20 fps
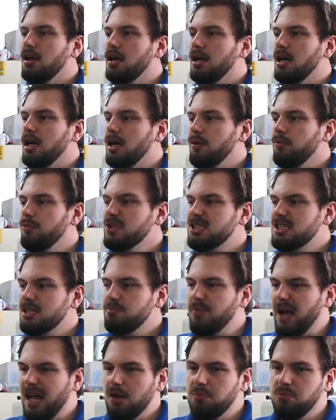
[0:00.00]
Um, with the
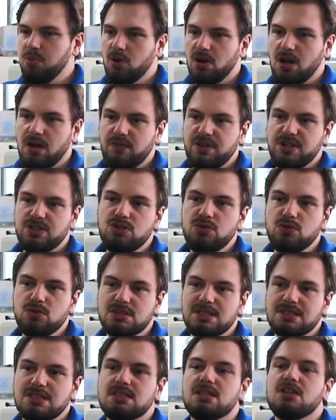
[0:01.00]
bell puller we do
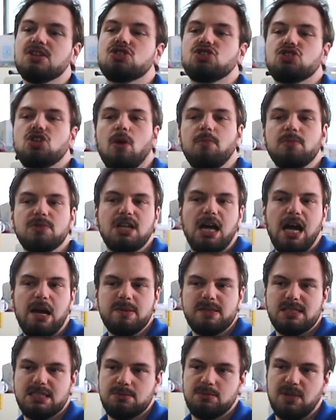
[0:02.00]
this
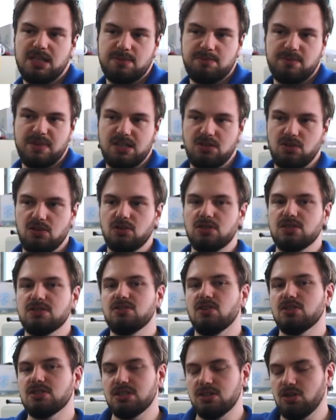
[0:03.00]
sometimes, but
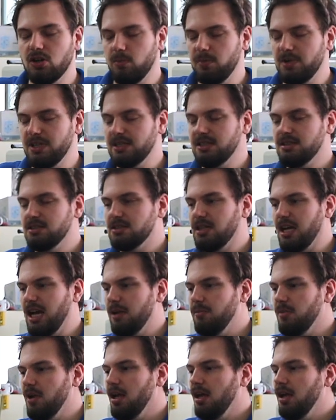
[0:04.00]
not, not the complete
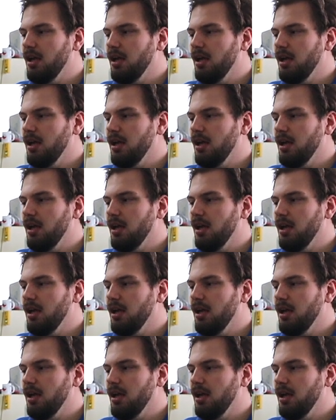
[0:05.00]
time.